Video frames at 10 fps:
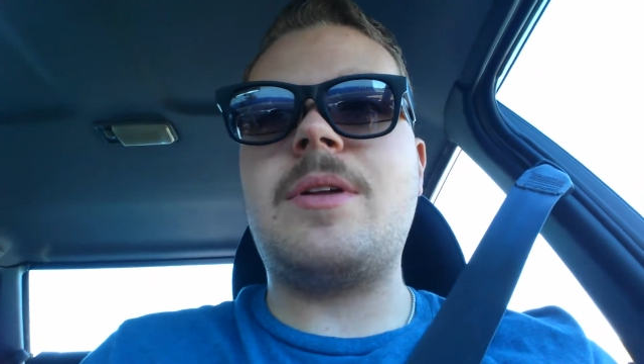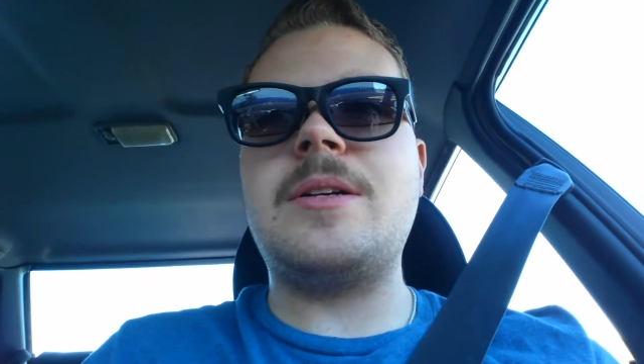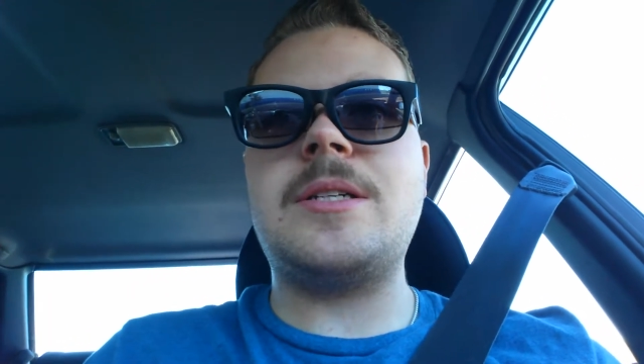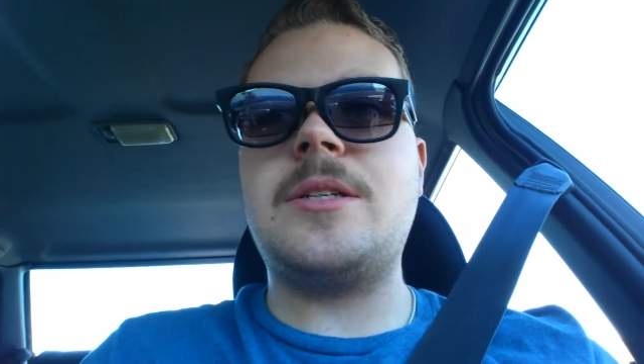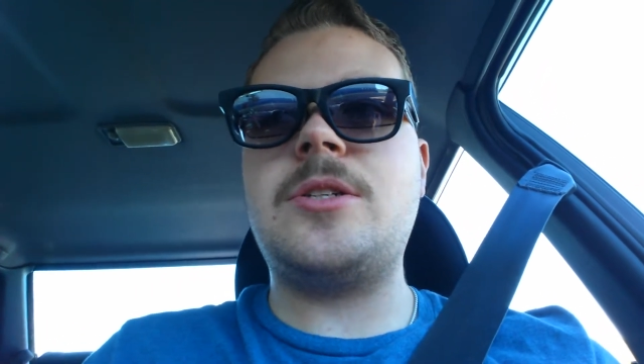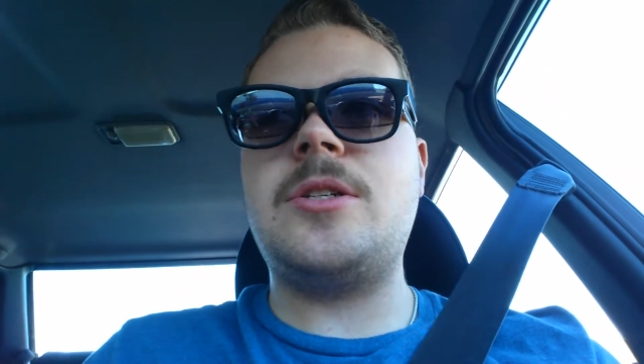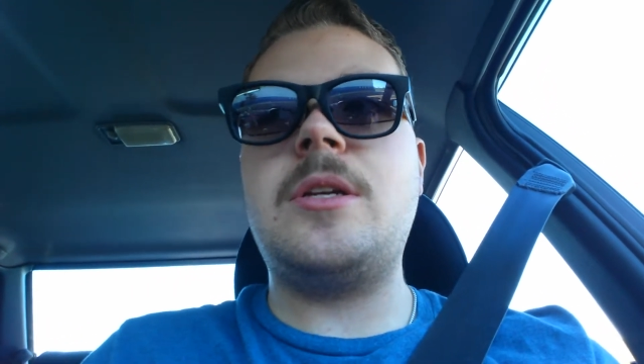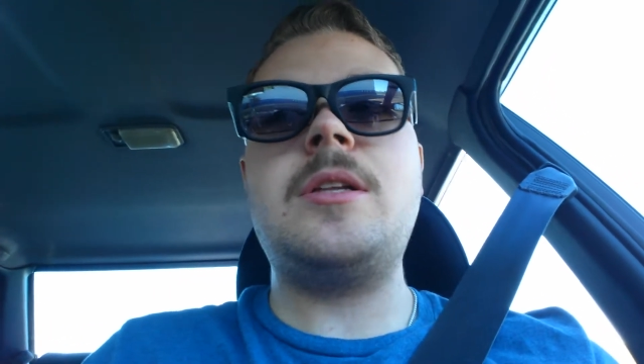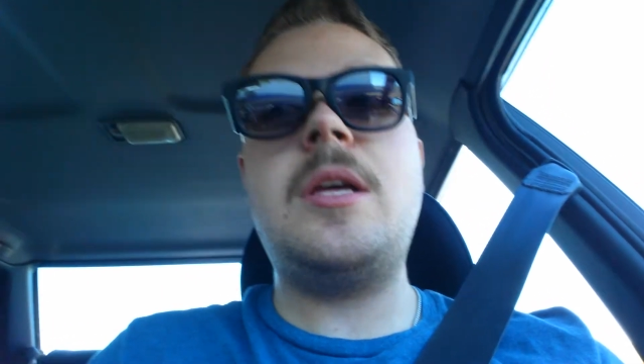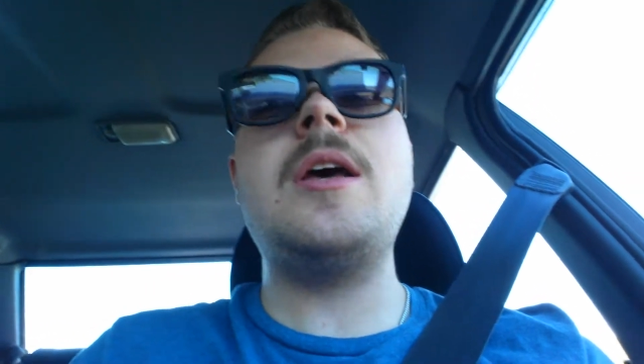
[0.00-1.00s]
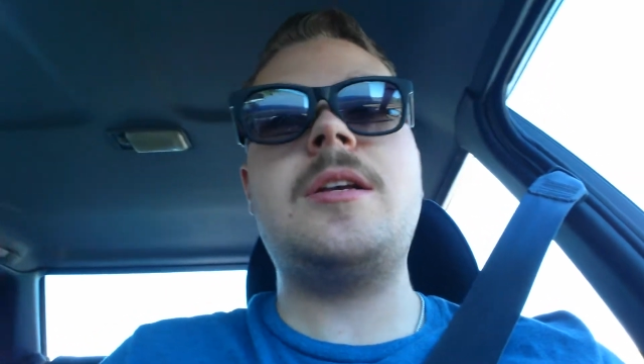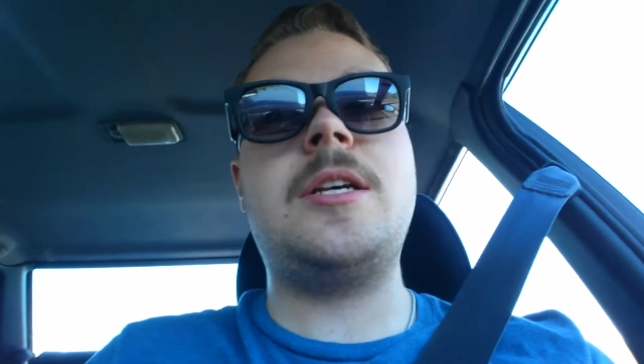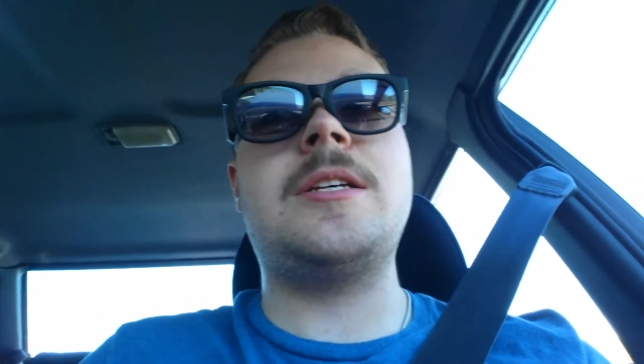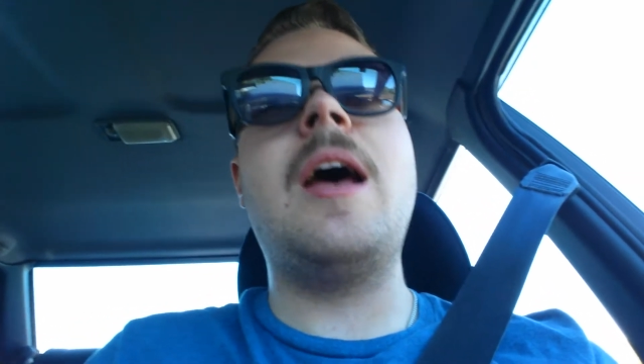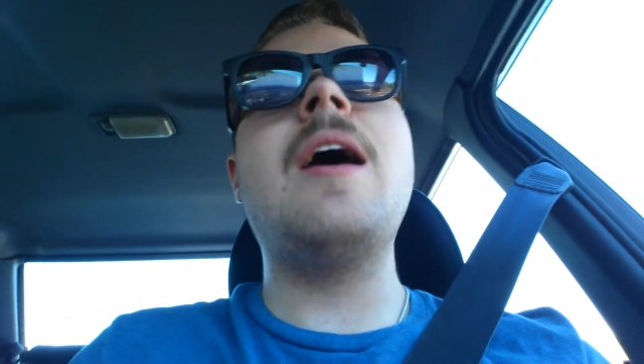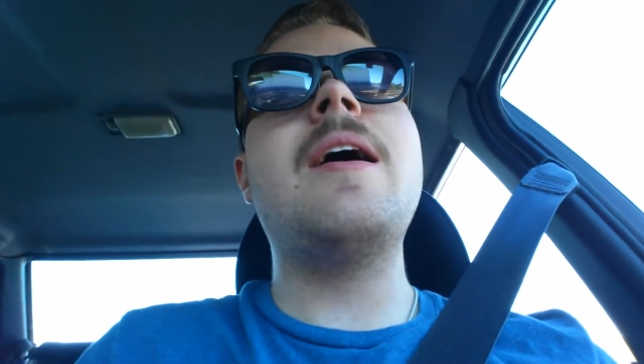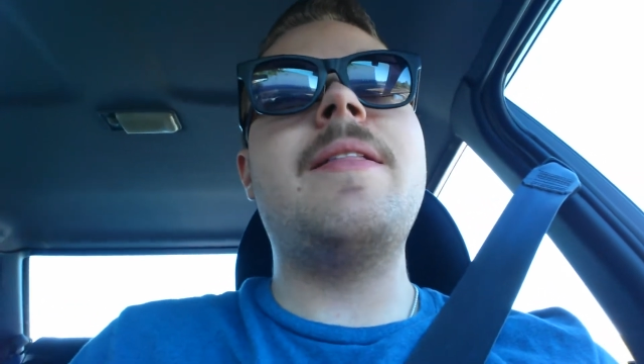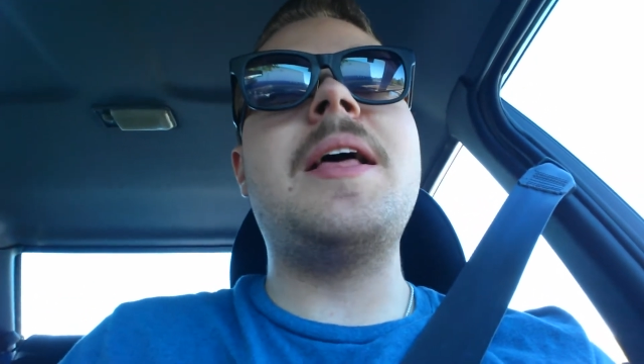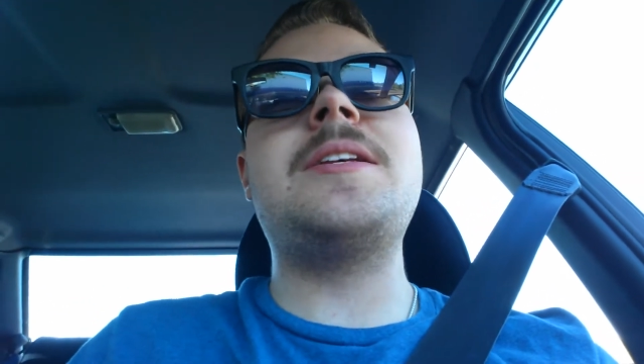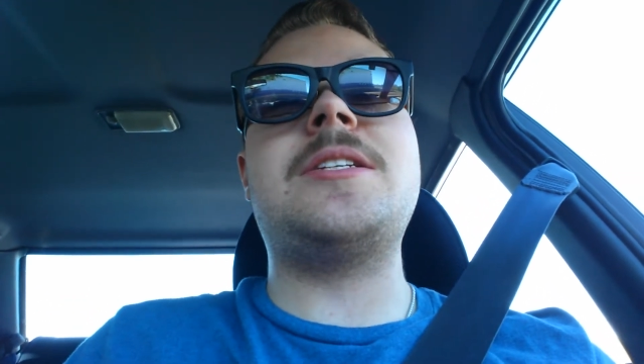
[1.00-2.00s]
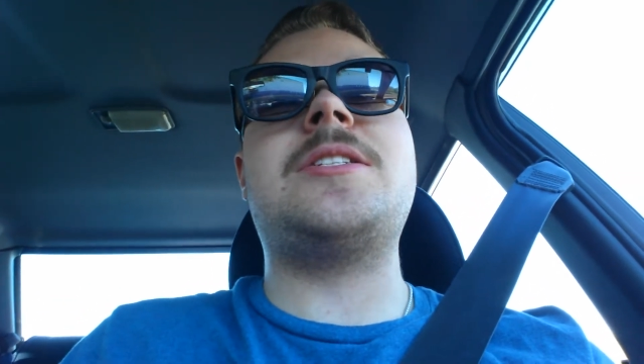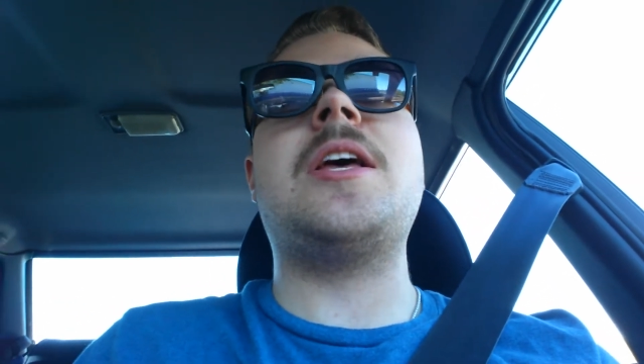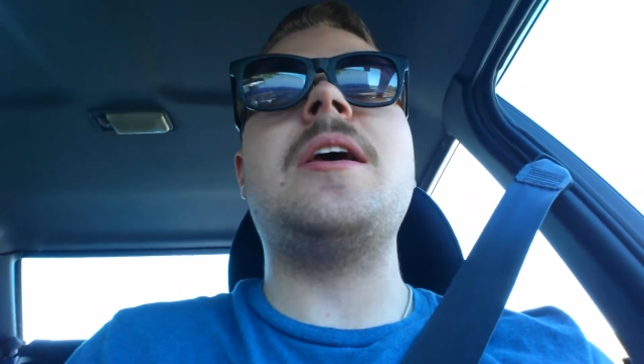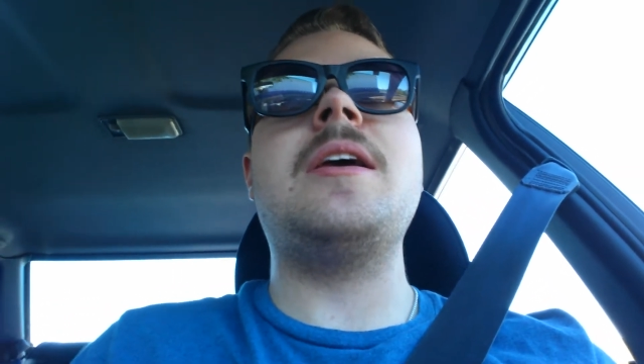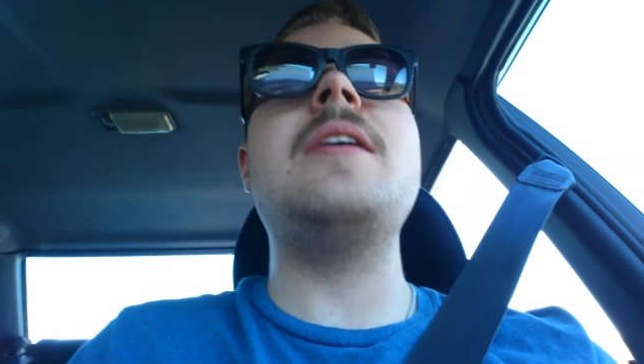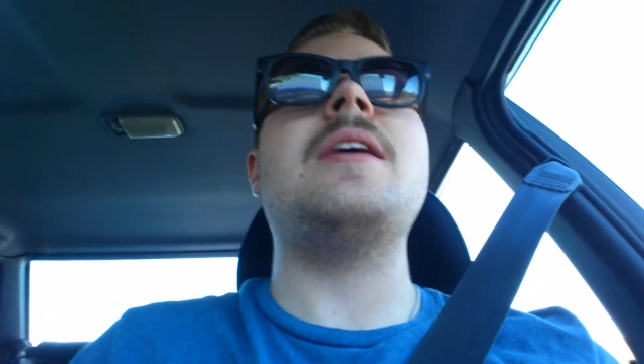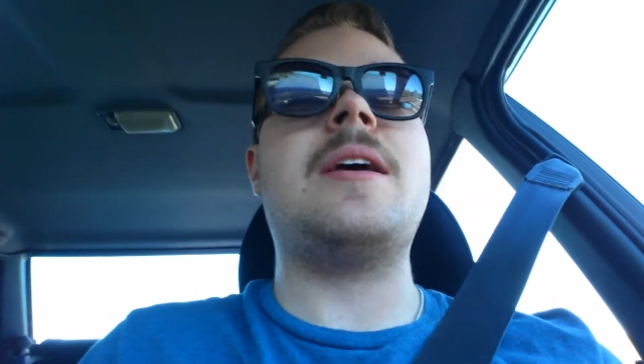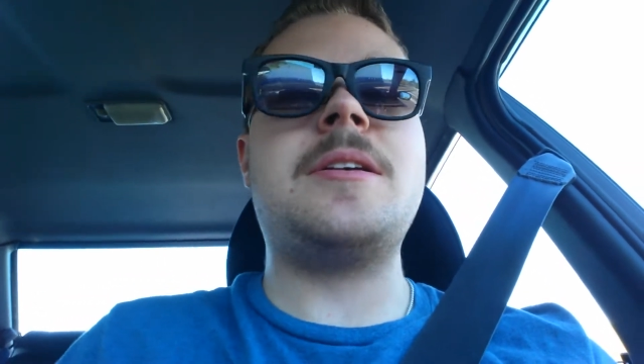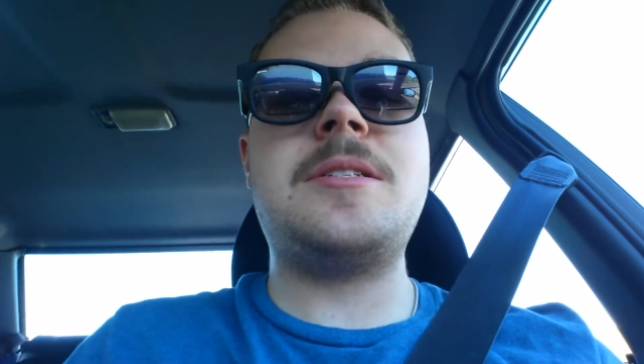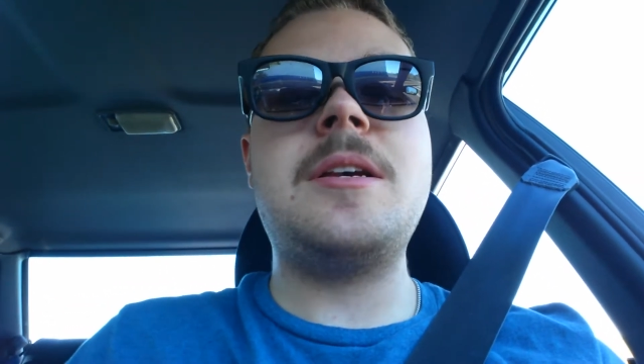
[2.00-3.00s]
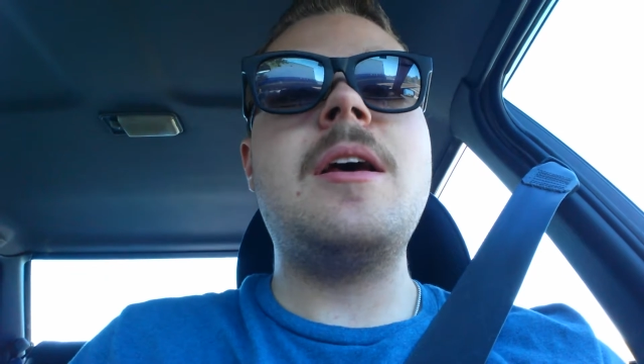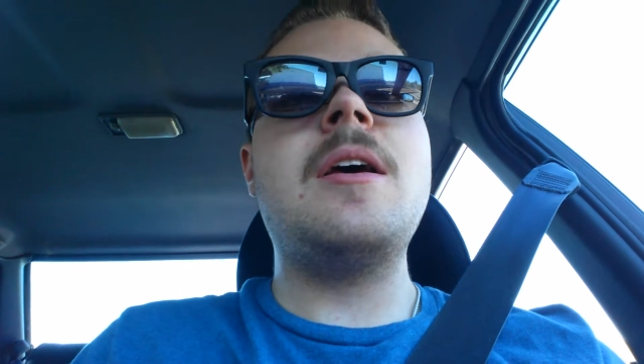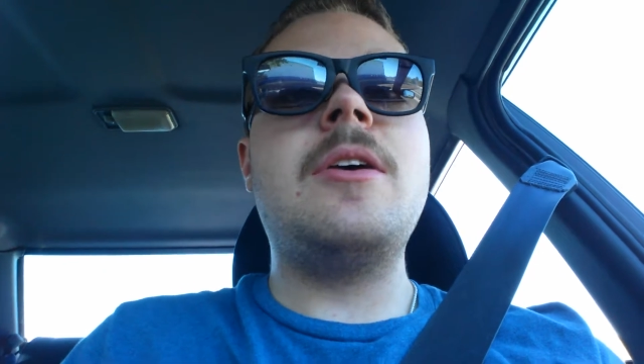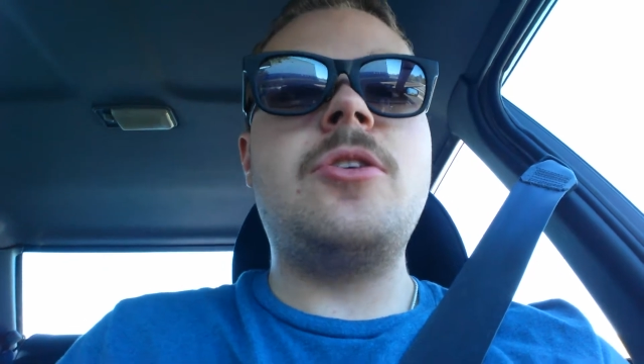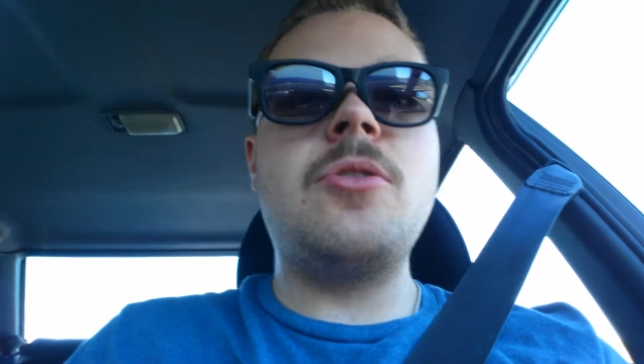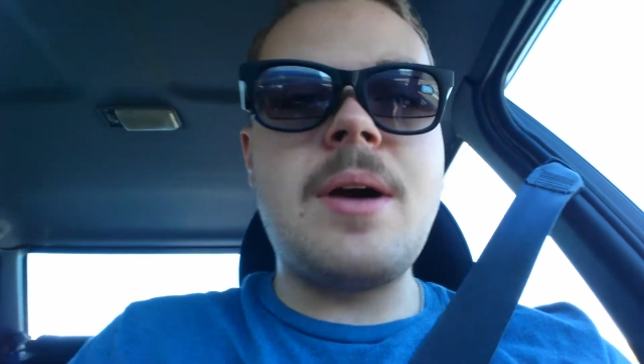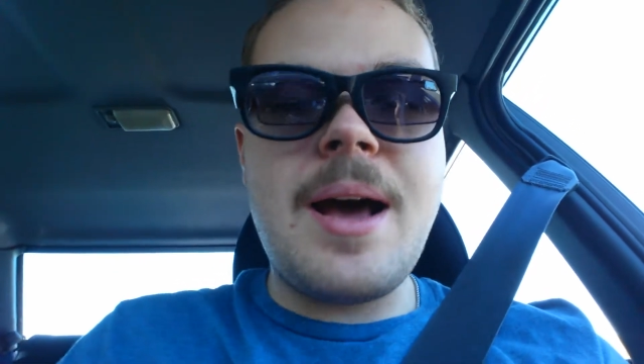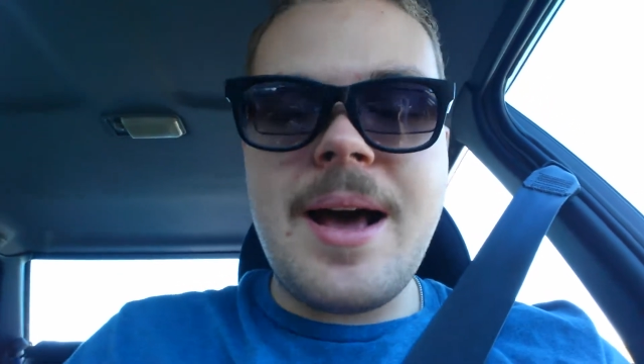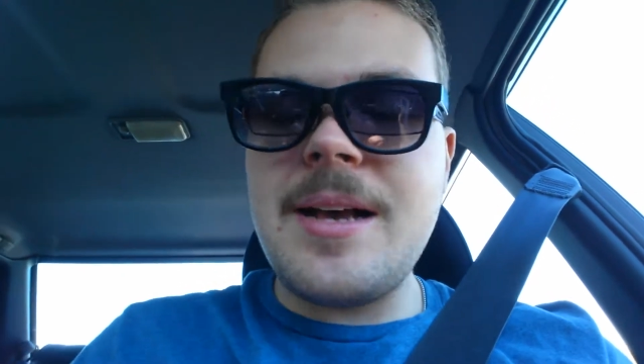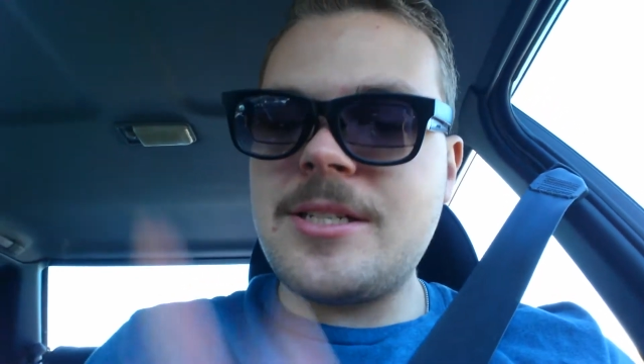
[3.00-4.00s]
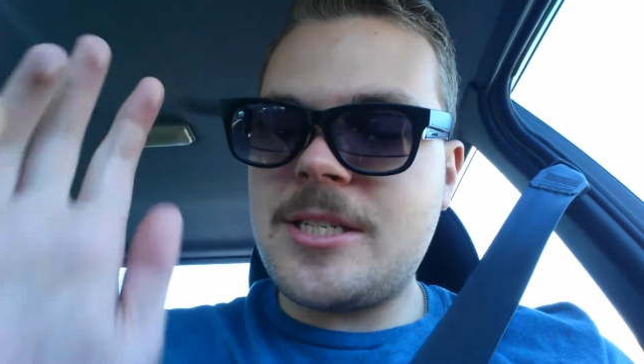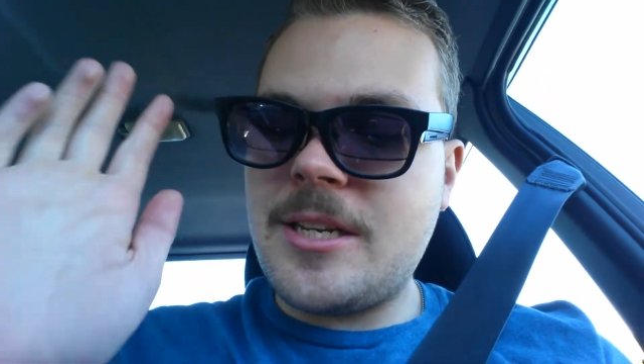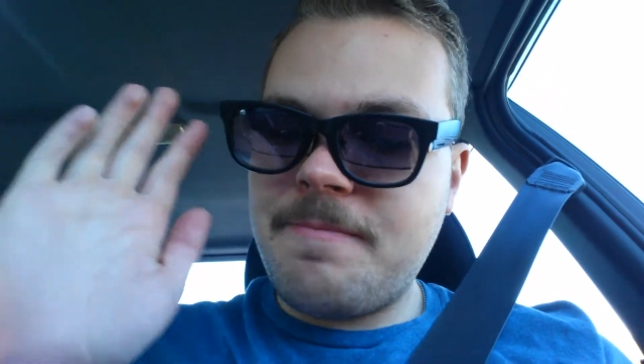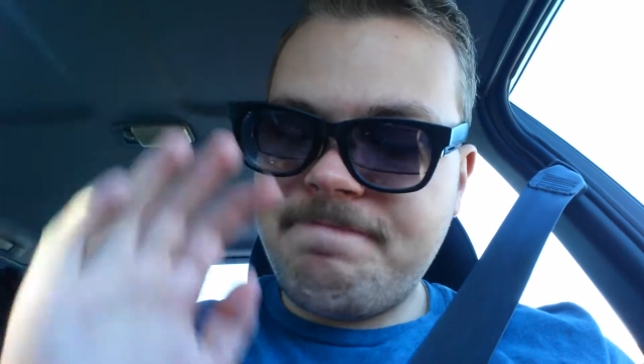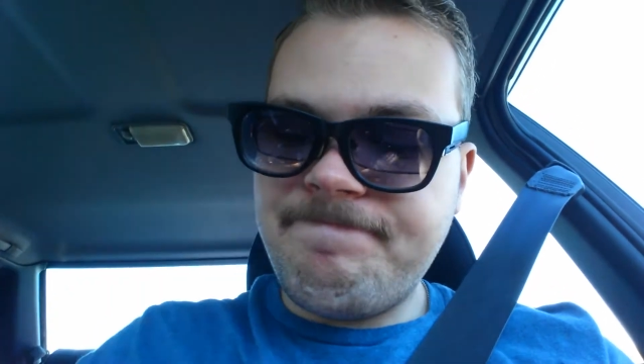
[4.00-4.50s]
I was like, this is tedious. You guys,